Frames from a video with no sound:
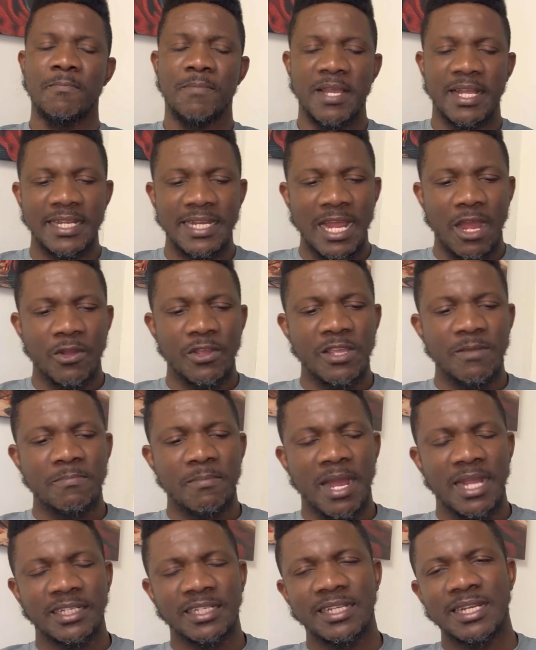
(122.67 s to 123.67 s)
But now
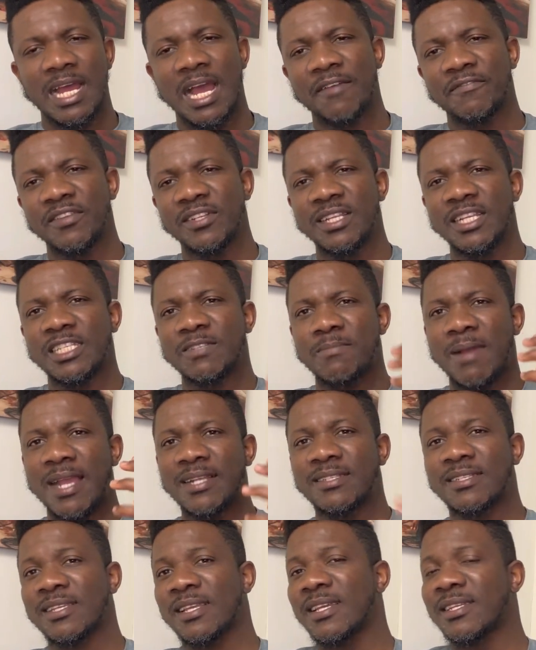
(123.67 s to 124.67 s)
imagine having this
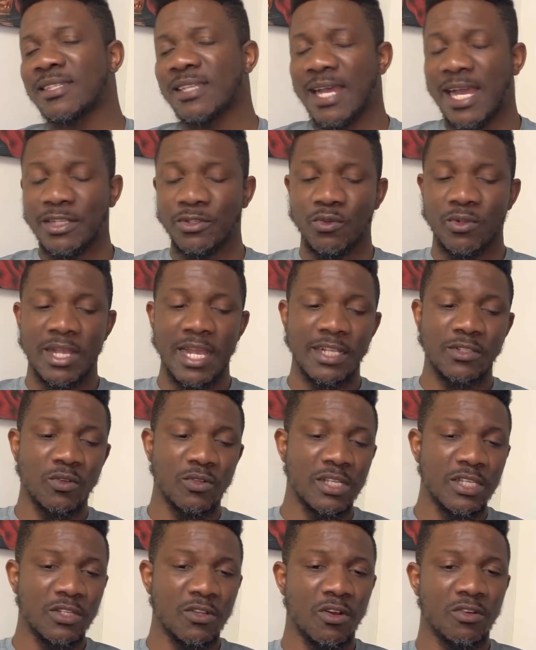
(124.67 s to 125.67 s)
mindset and you get to
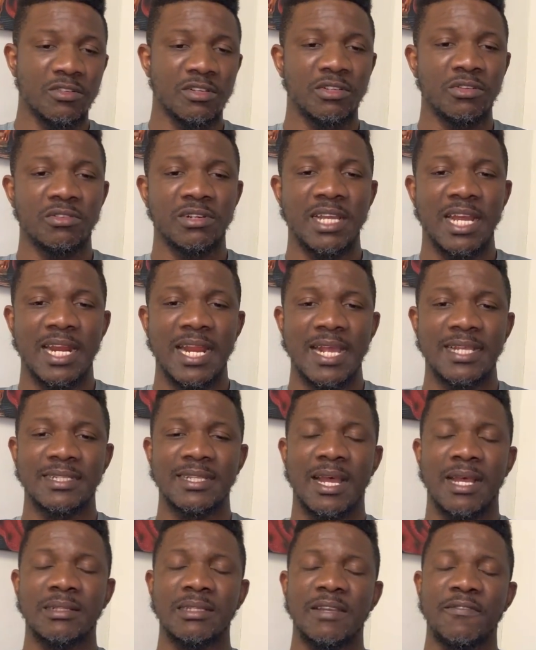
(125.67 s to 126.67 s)
this country, you realize
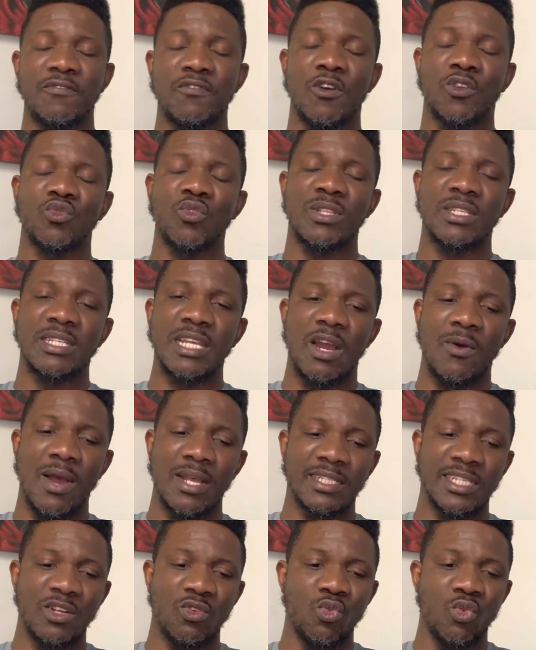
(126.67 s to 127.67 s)
that even your 20
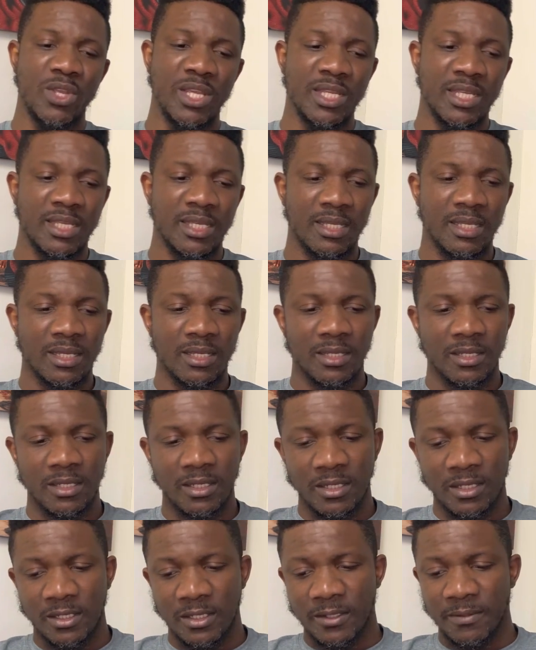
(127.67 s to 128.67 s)
hours a week,
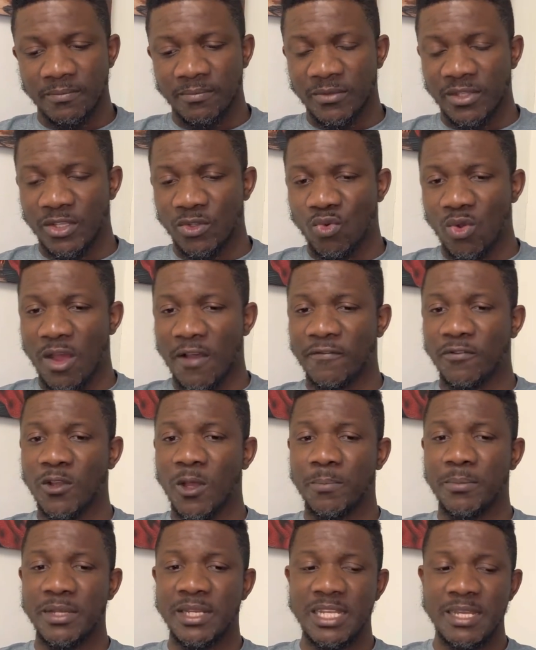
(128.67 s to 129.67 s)
you have
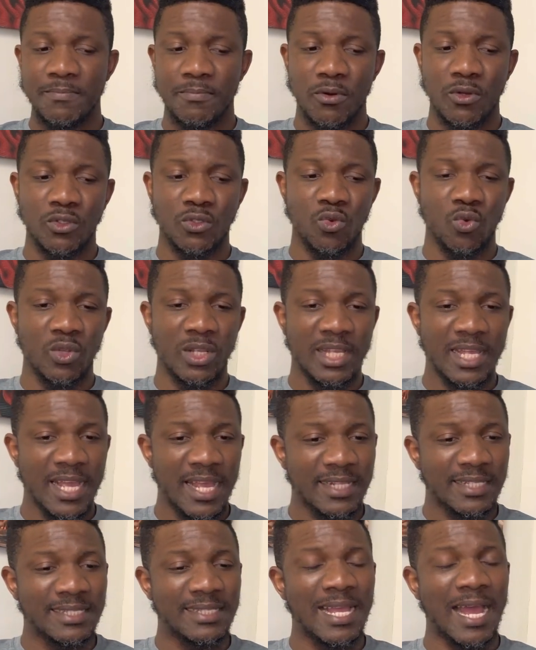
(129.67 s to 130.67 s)
not been able to
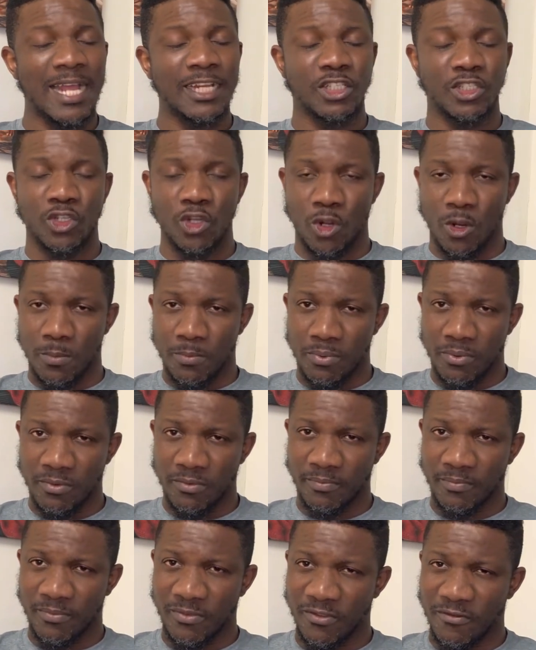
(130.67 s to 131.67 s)
get that job
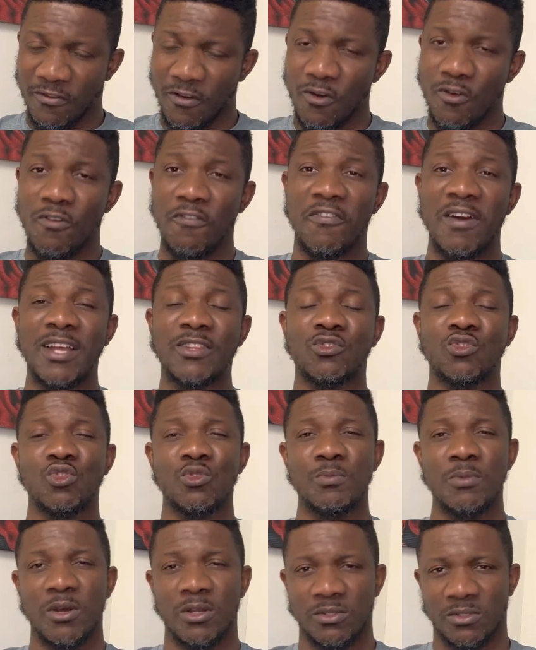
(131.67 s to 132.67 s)
for over 2
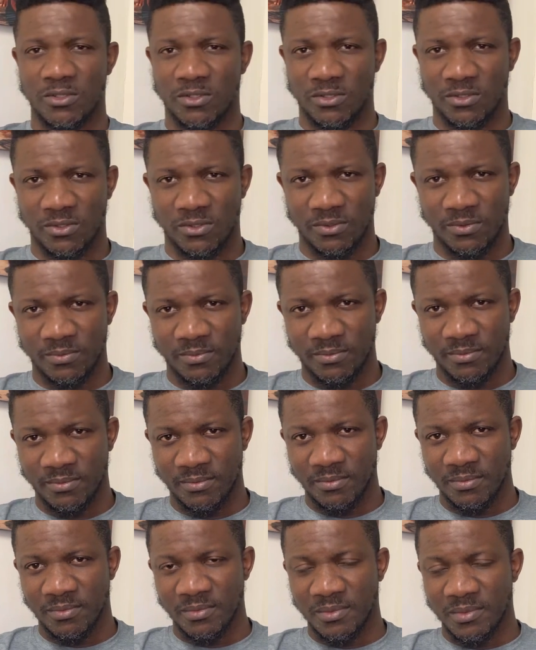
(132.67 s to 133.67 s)
months.
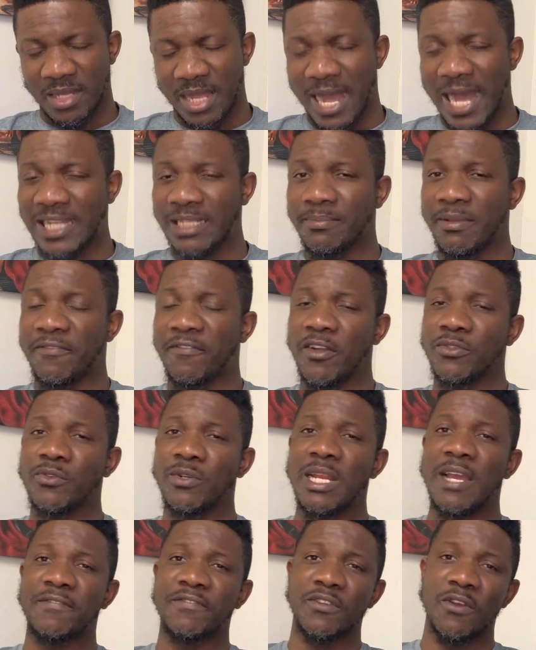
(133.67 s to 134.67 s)
And before you
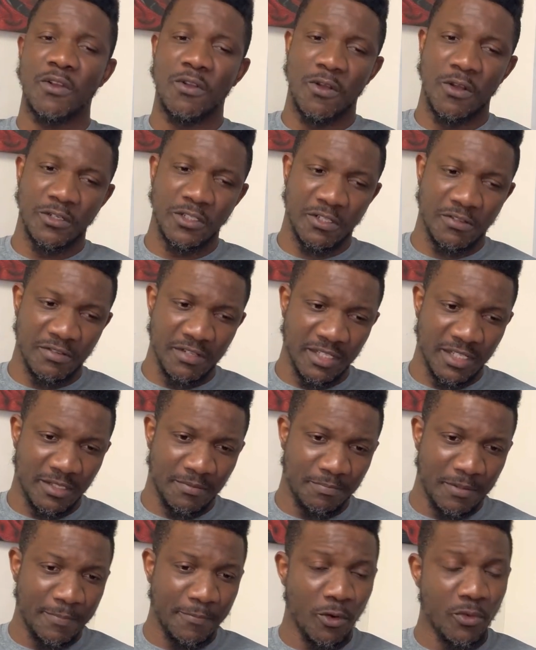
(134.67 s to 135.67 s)
left your countries,
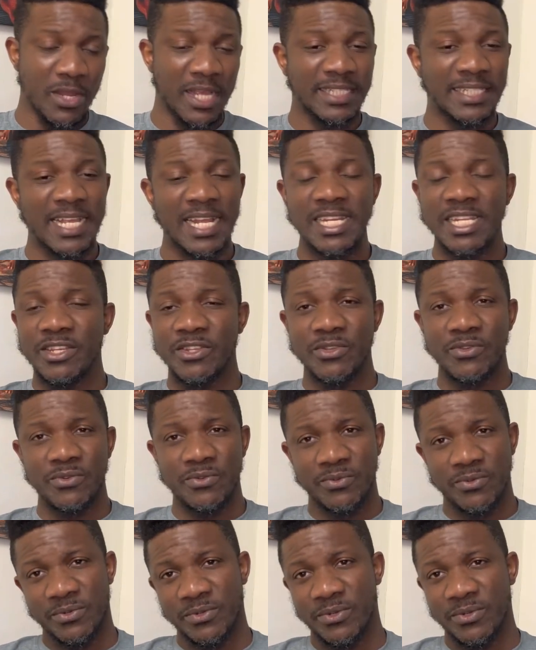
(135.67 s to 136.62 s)
people were telling you,